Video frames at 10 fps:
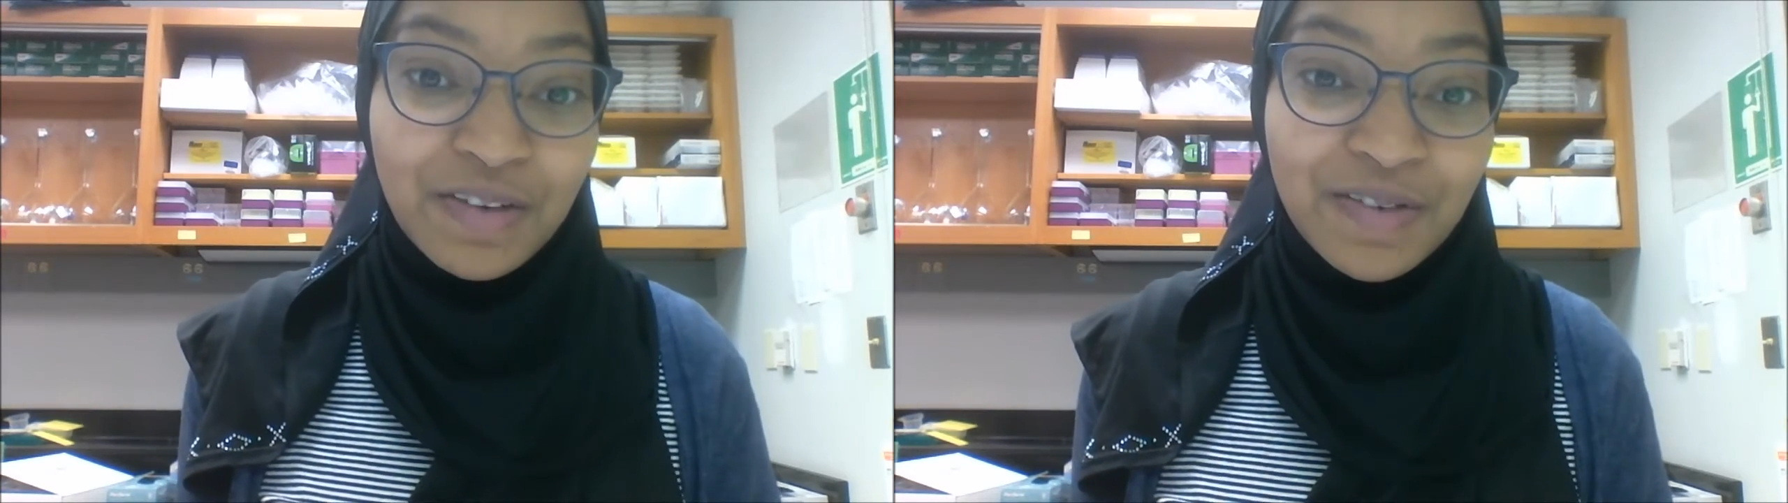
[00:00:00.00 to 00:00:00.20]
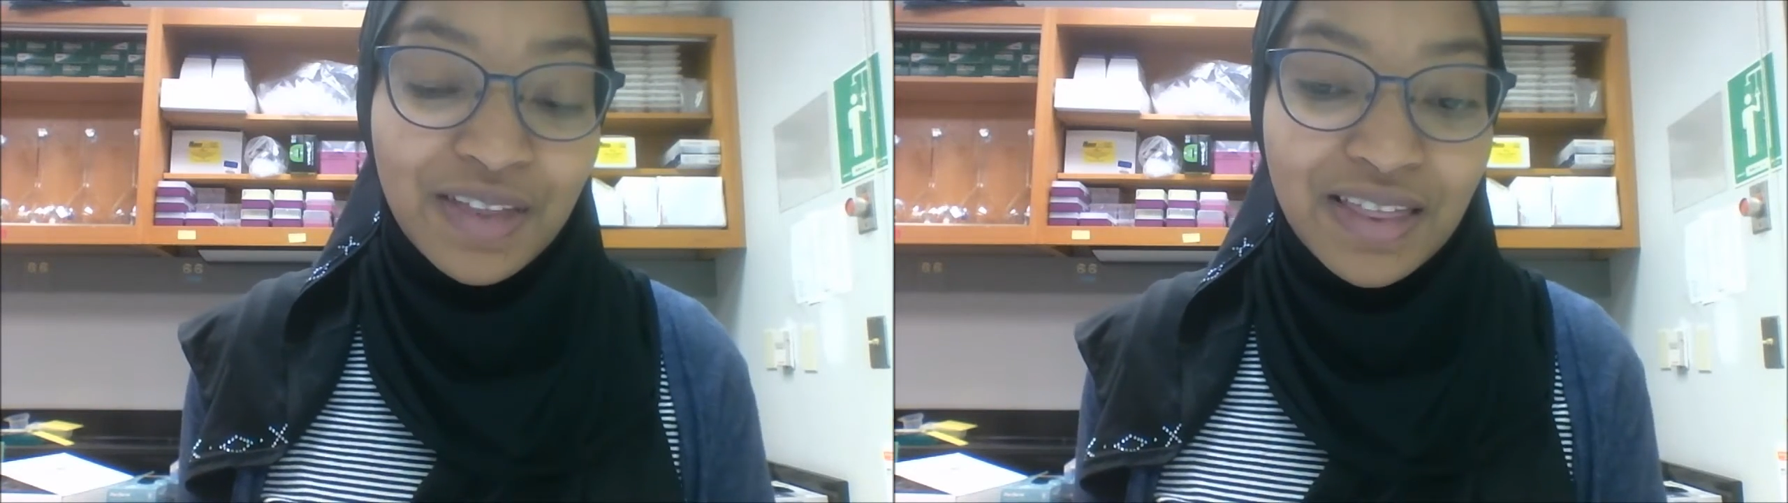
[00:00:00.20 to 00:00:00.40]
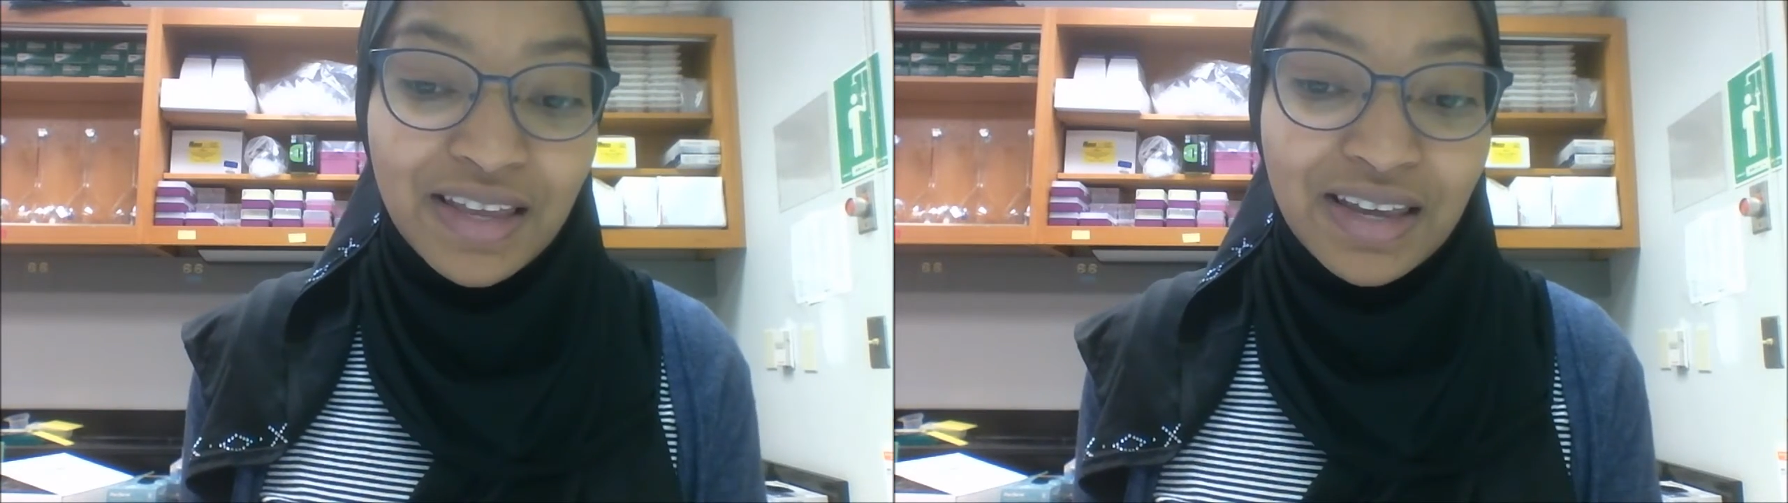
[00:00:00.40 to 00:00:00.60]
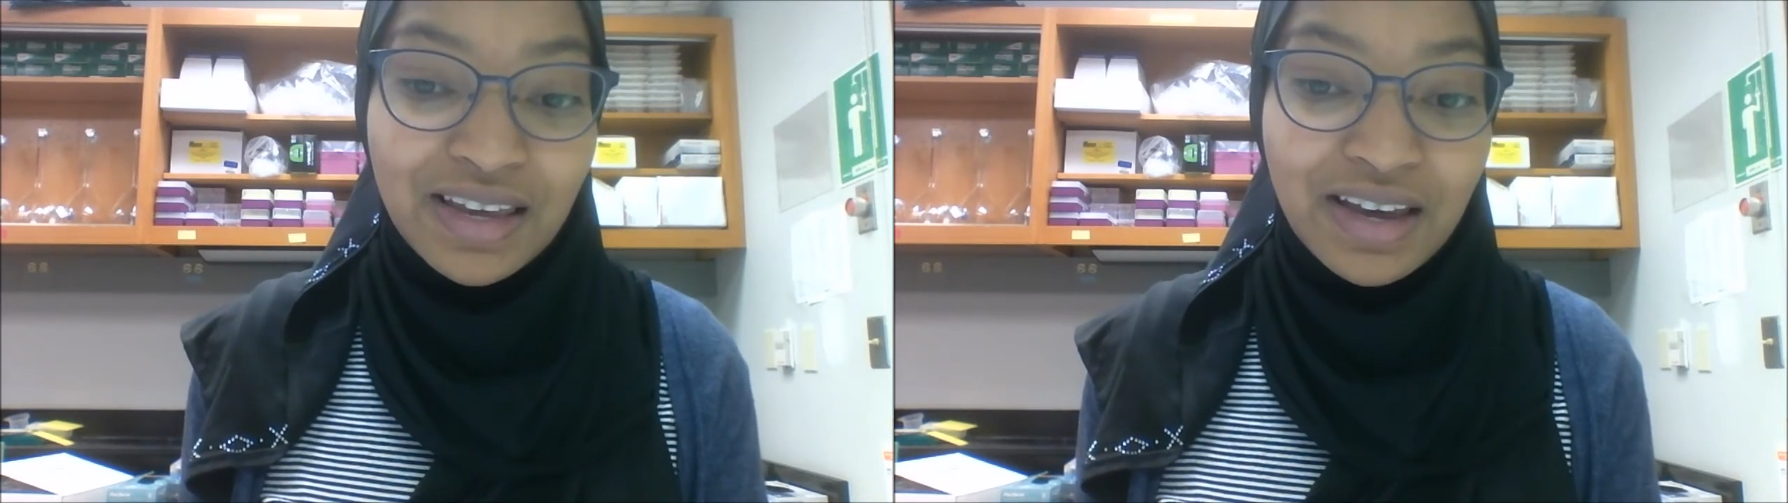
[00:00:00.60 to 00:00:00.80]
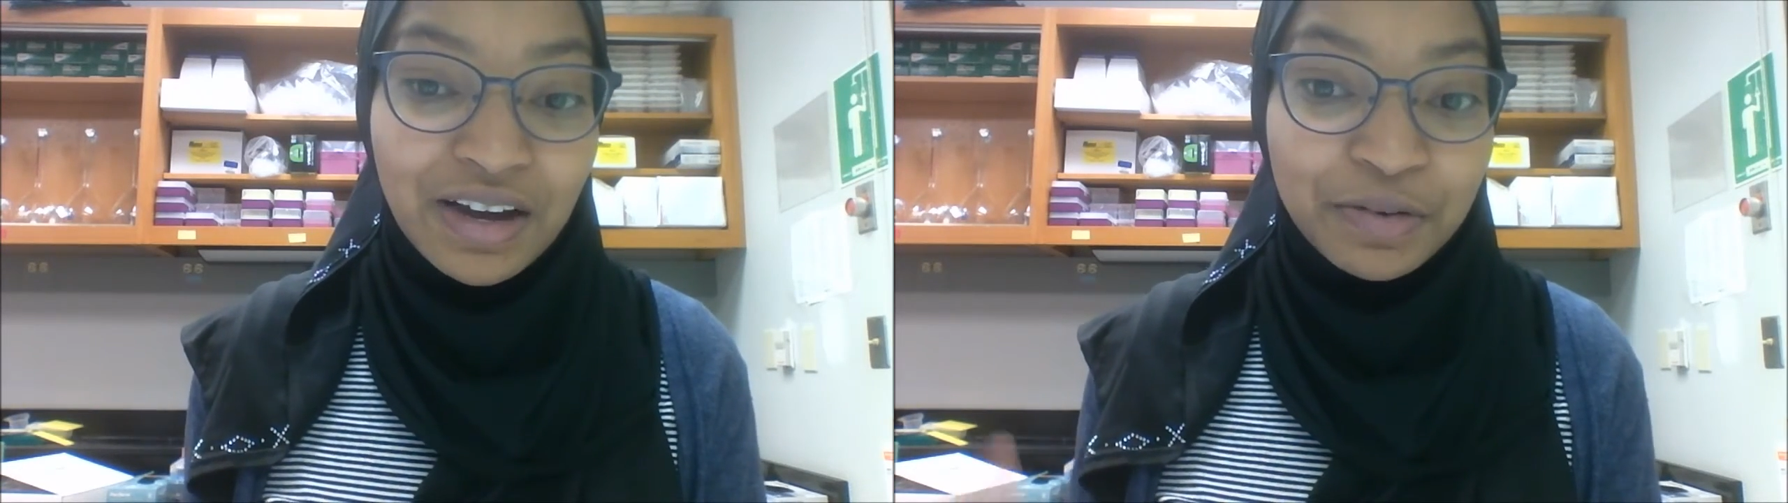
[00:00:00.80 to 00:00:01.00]

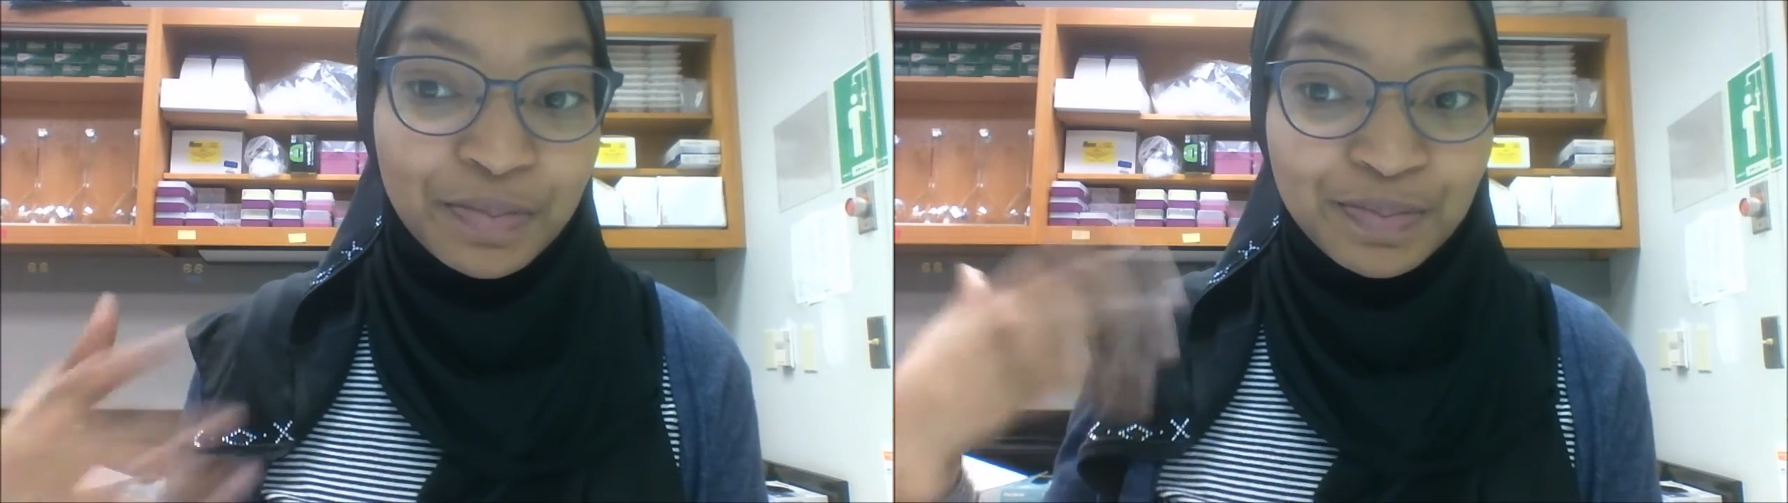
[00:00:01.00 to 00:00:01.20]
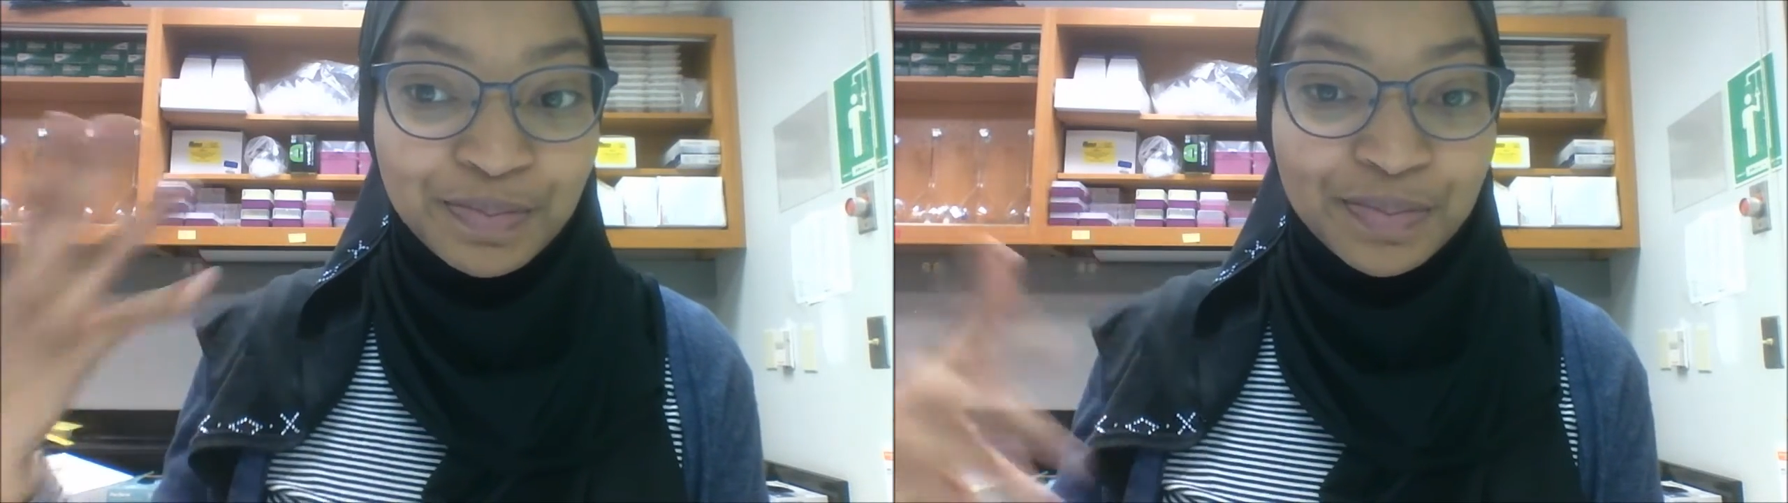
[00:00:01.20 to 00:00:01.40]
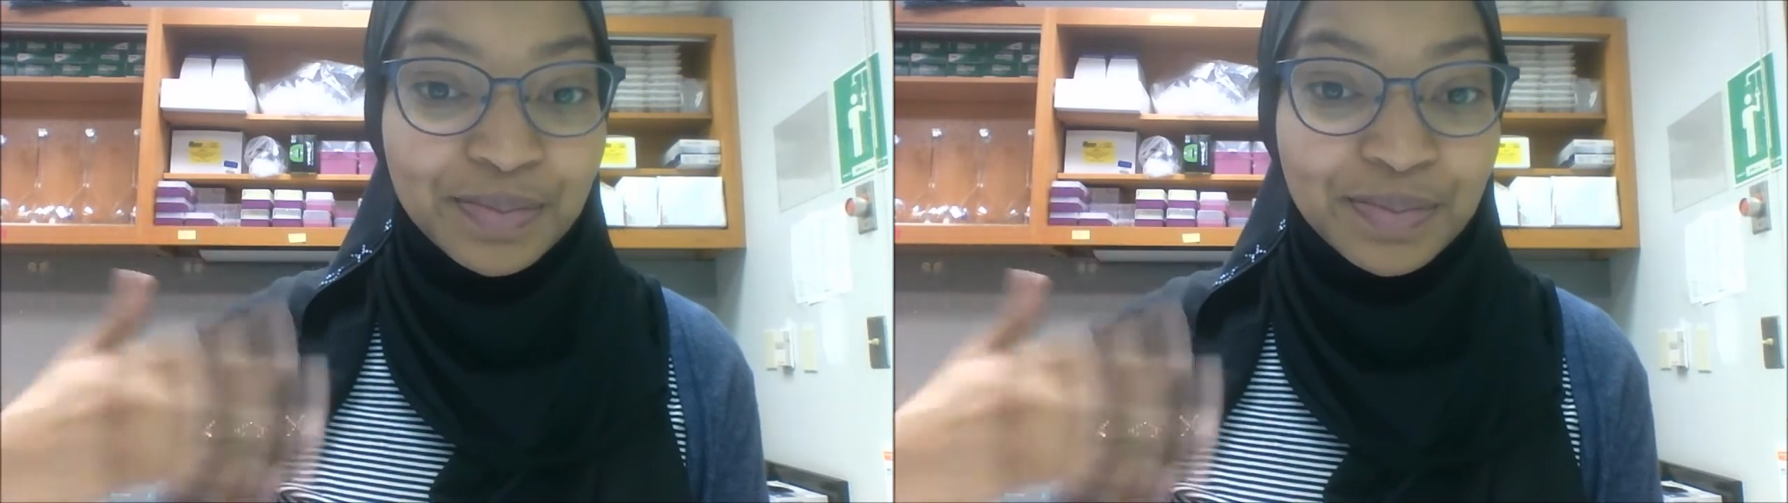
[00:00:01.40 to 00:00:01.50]
the